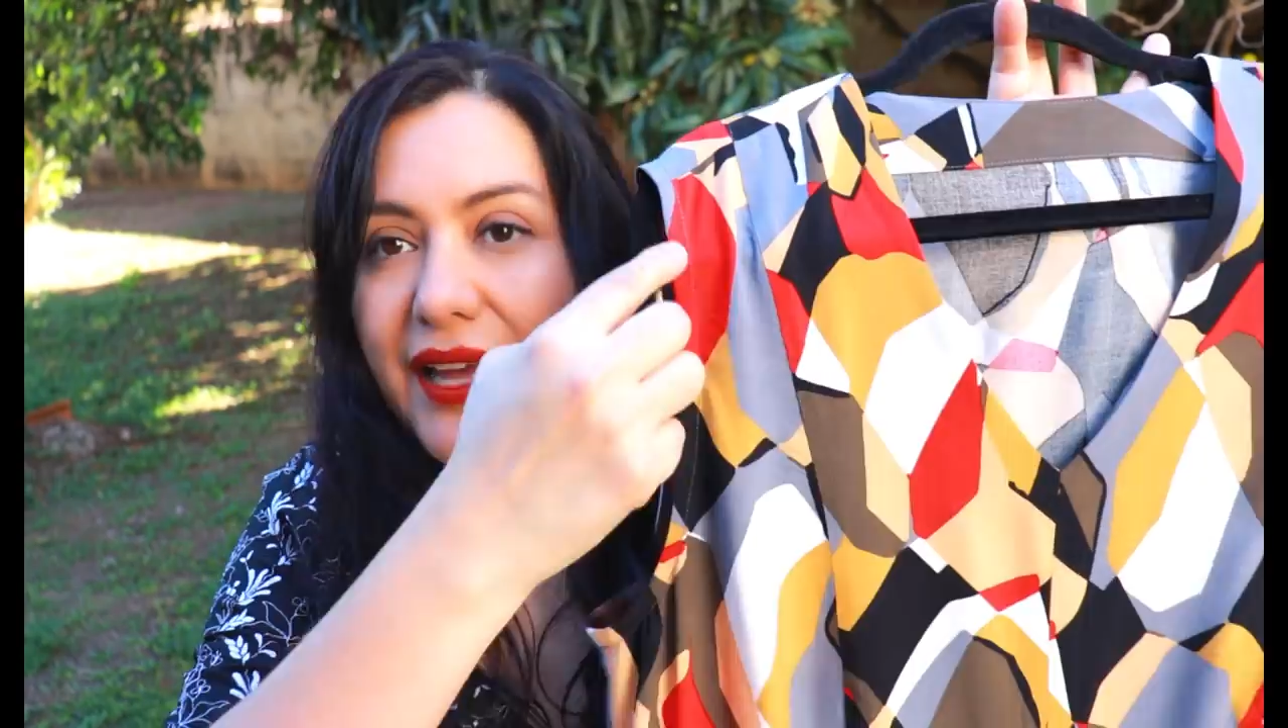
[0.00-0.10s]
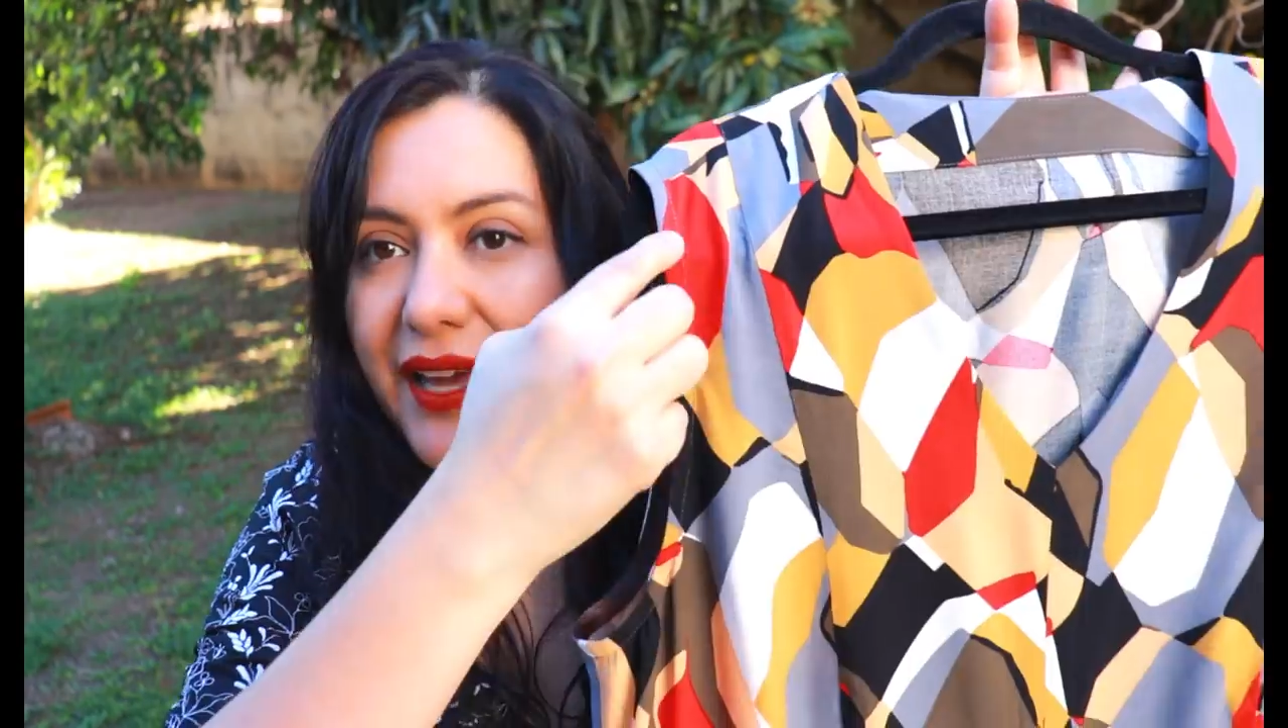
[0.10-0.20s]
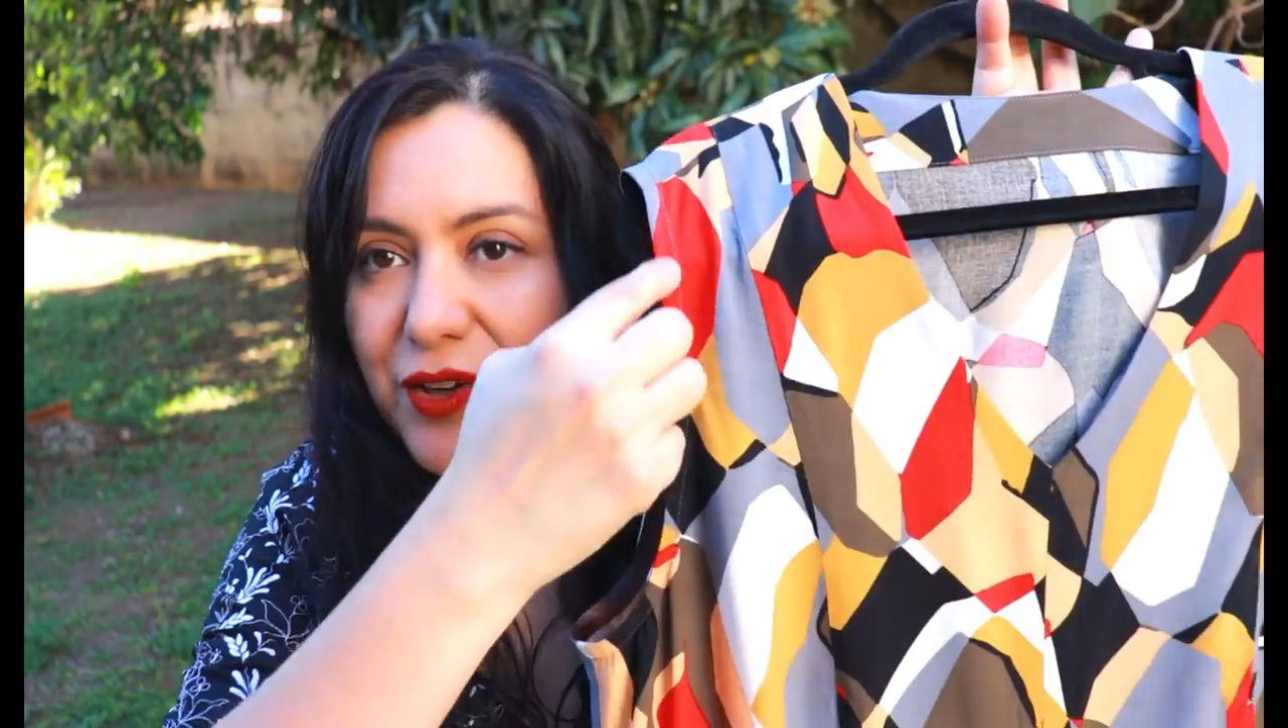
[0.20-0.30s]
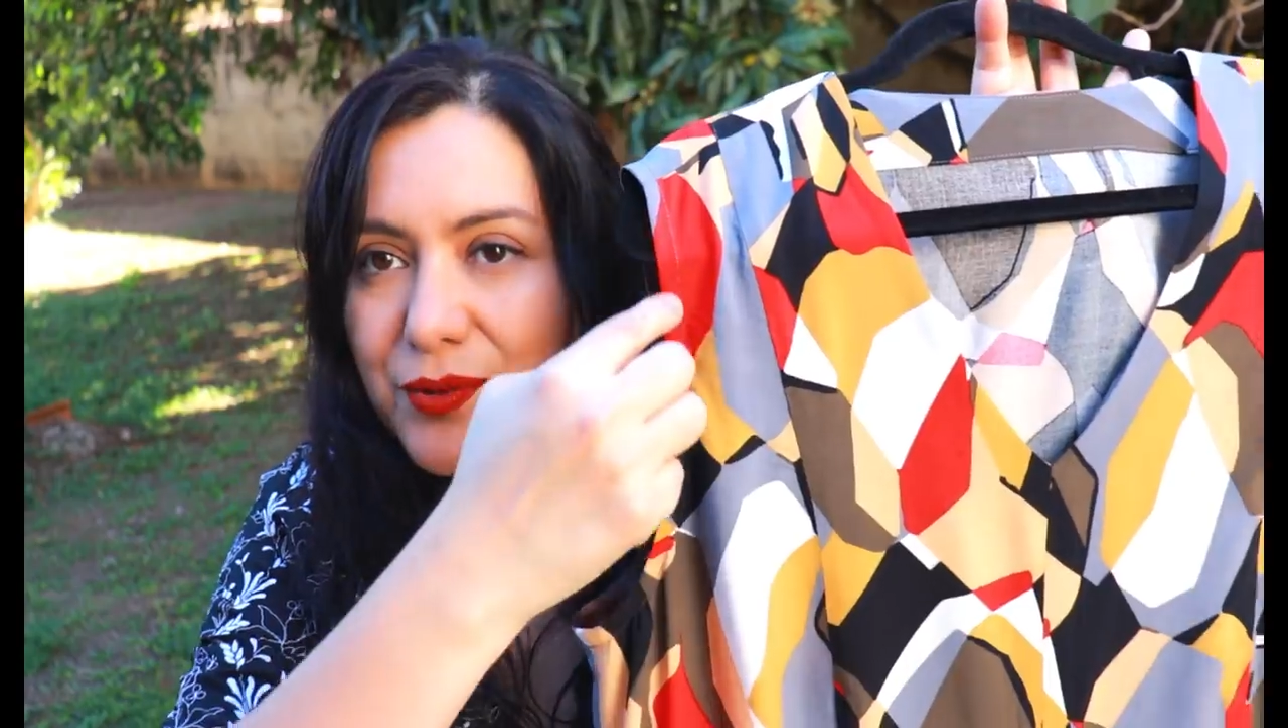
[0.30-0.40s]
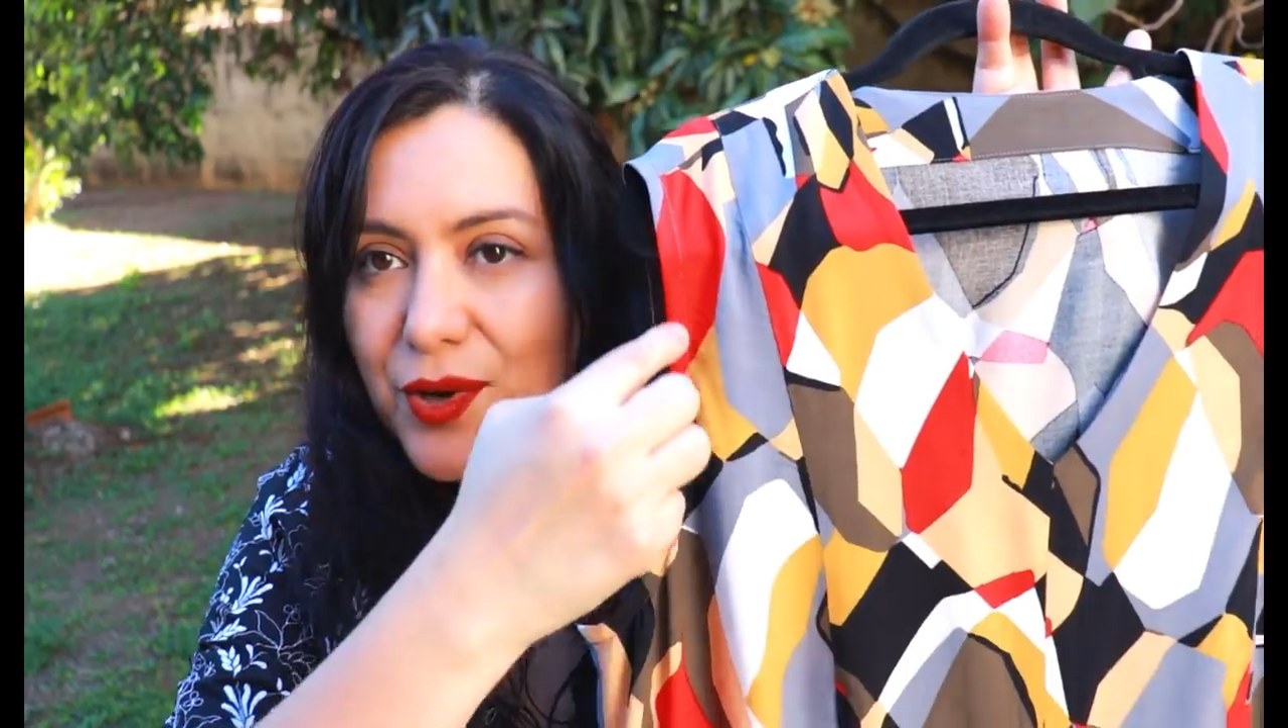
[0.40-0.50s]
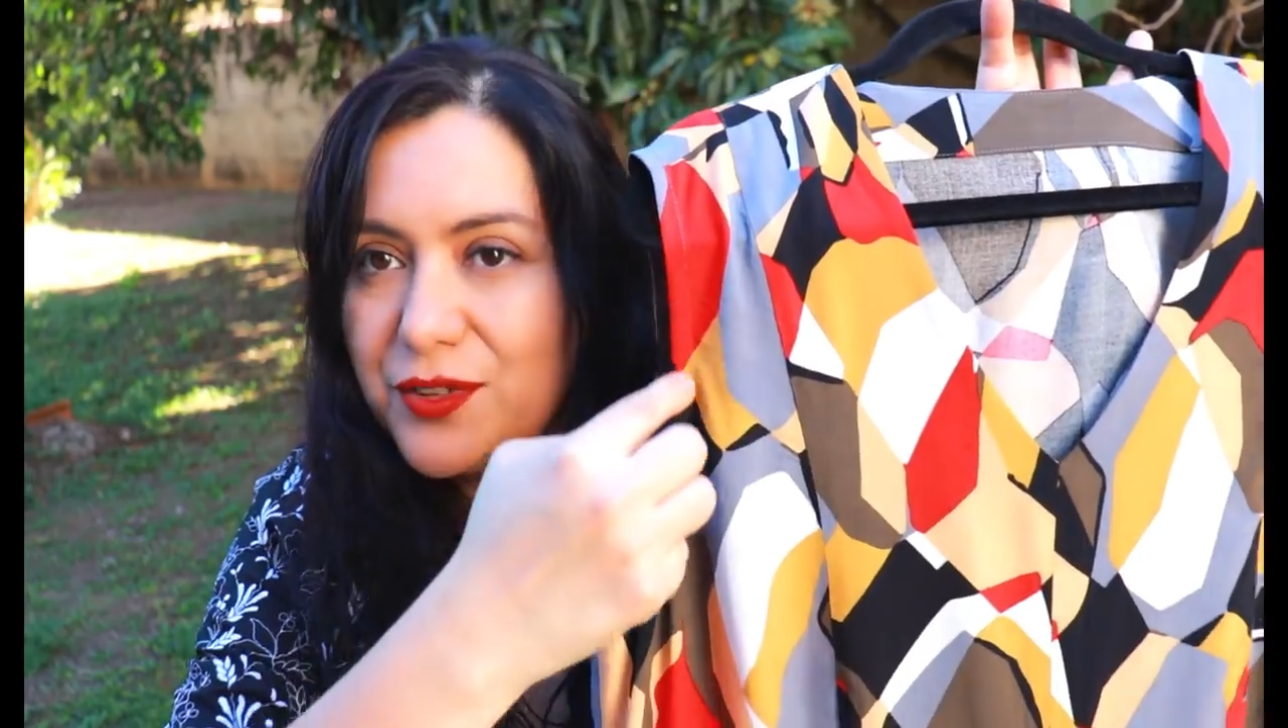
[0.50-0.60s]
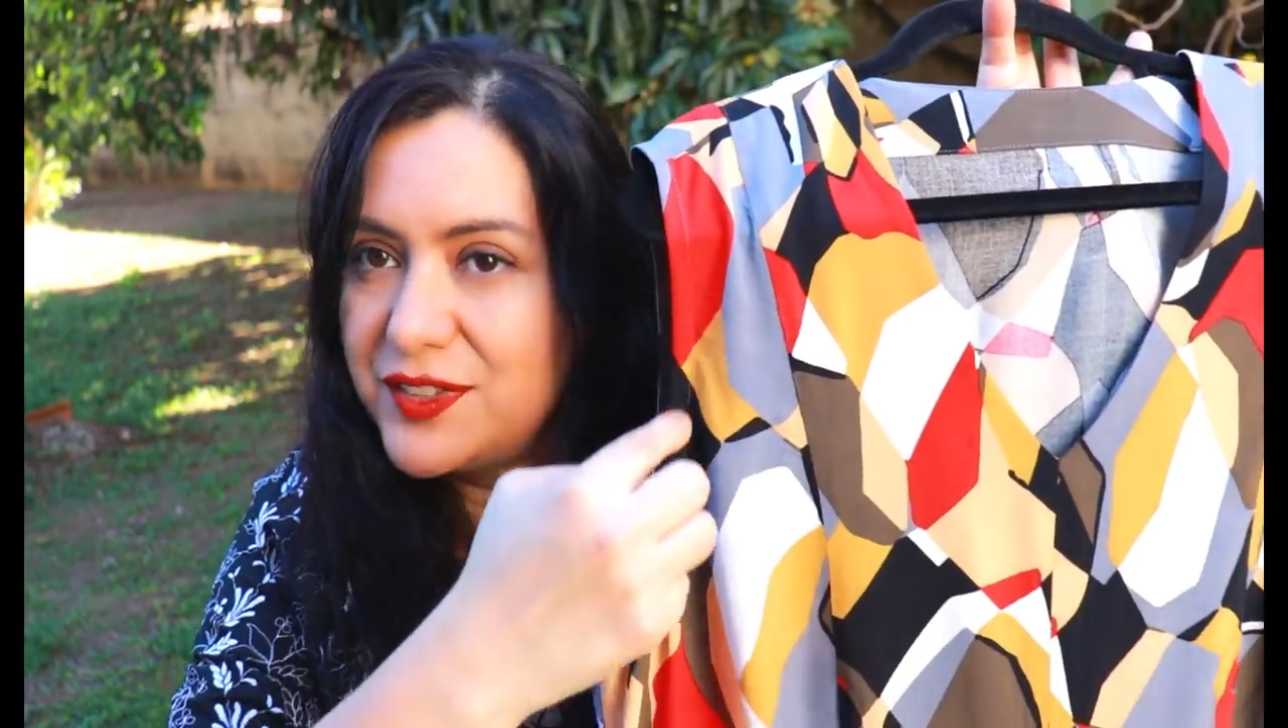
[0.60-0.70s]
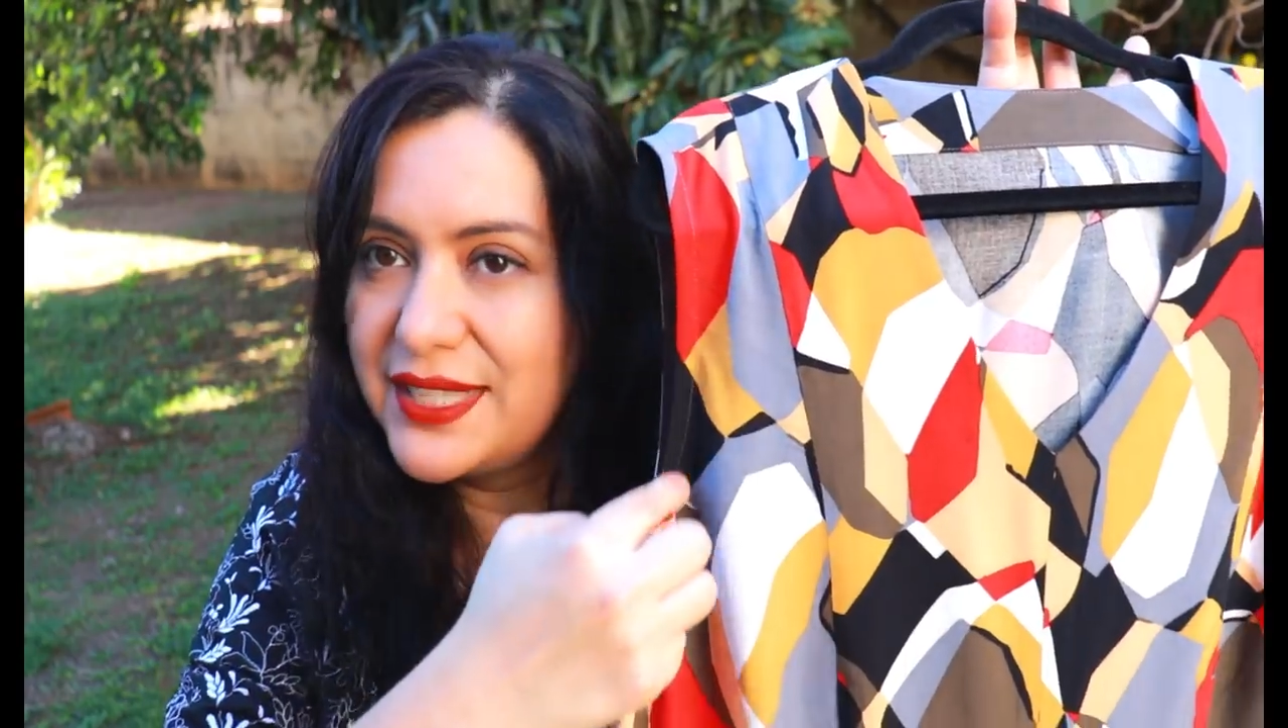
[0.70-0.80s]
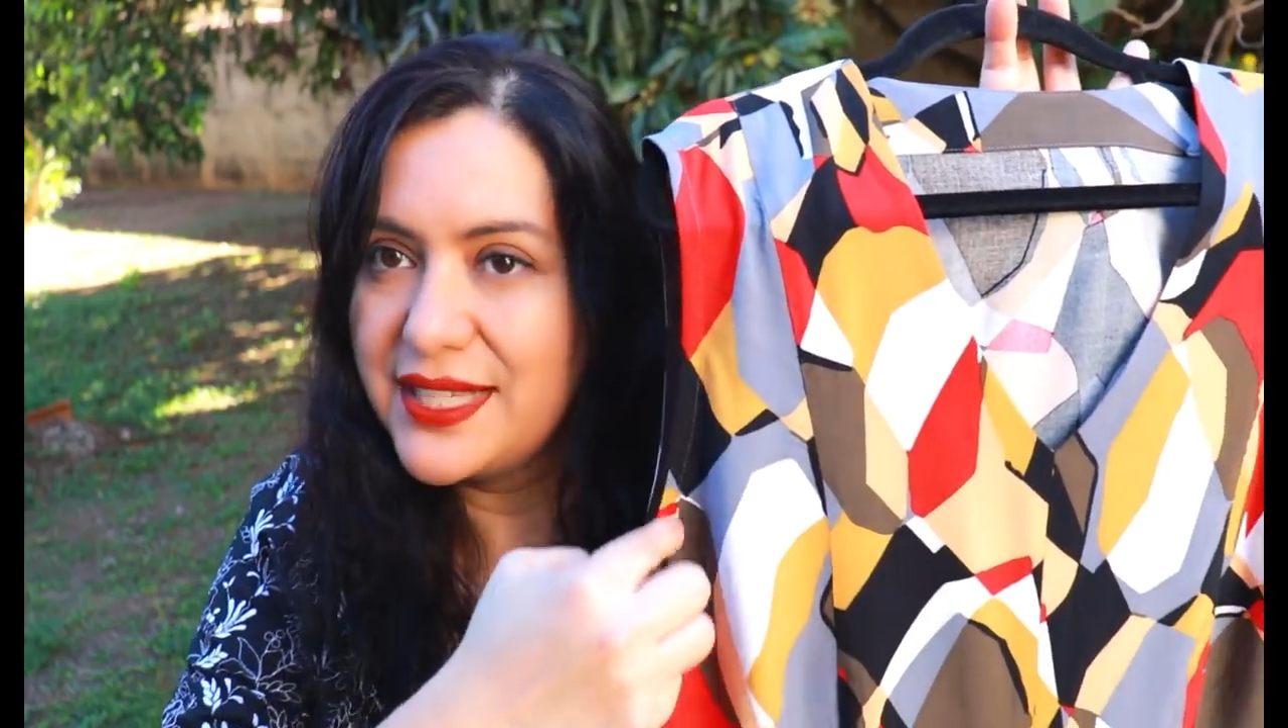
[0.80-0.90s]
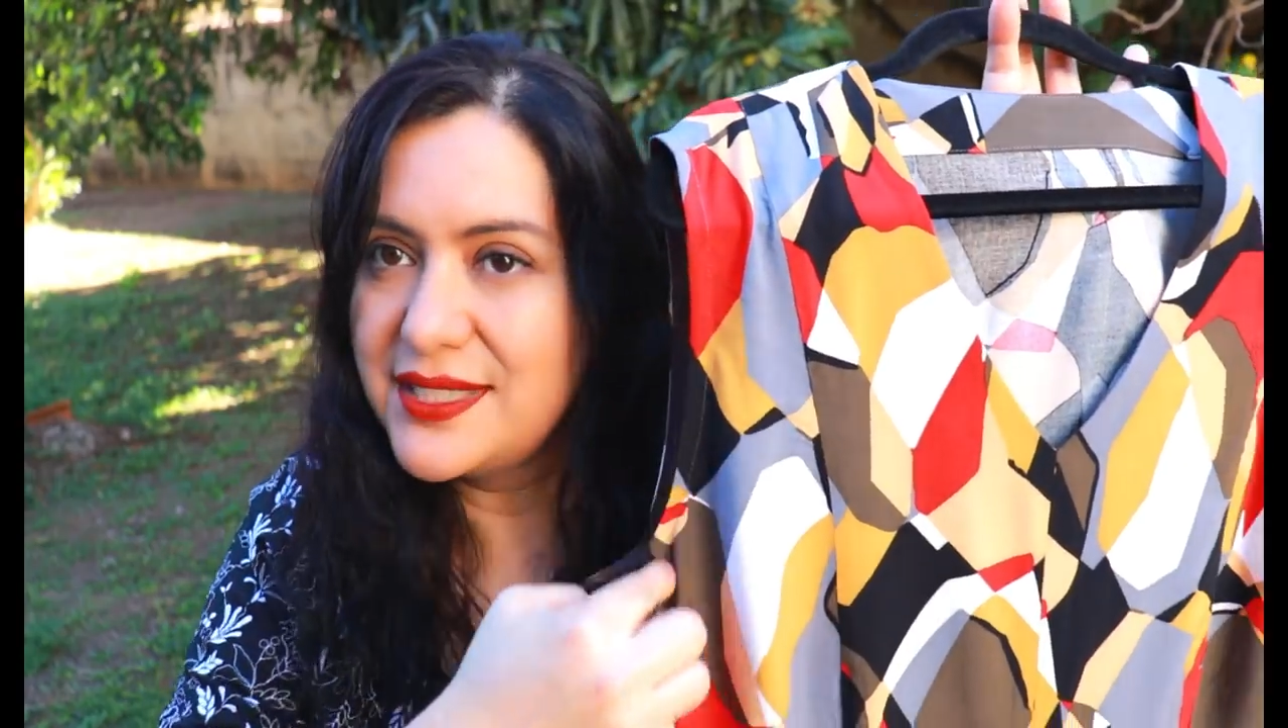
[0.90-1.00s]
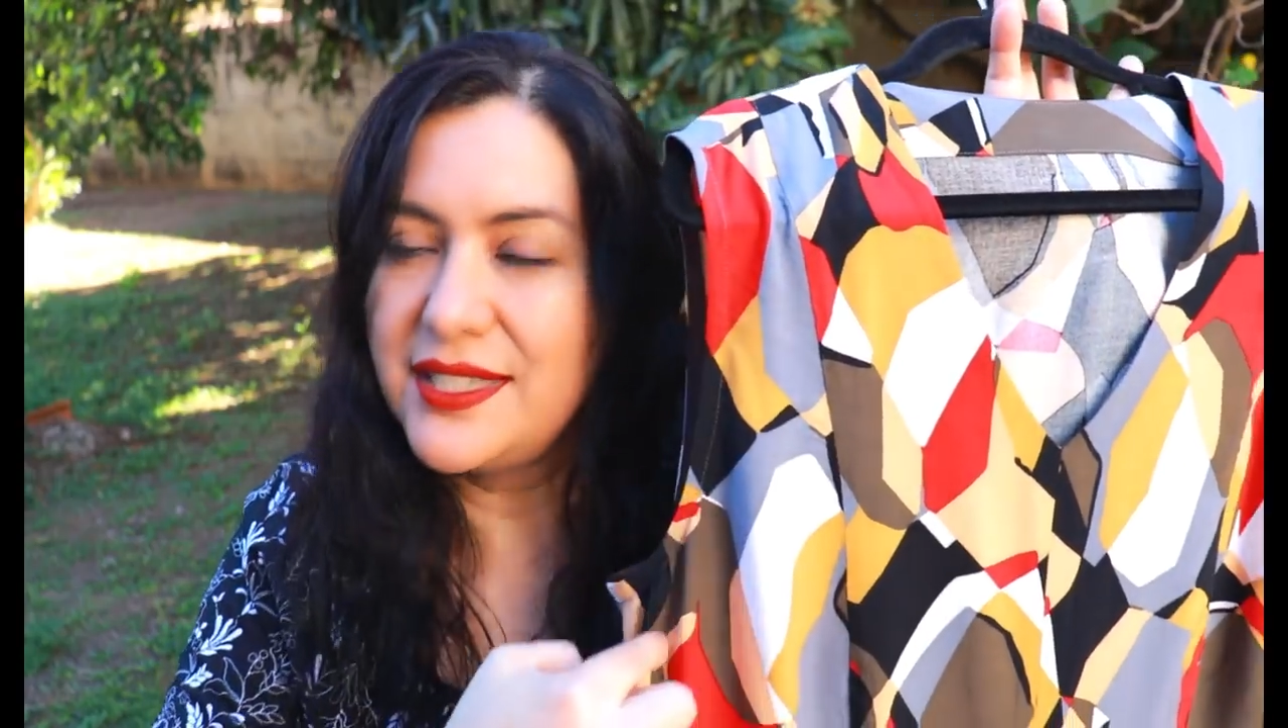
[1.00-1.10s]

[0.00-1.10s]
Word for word: I had a row of stay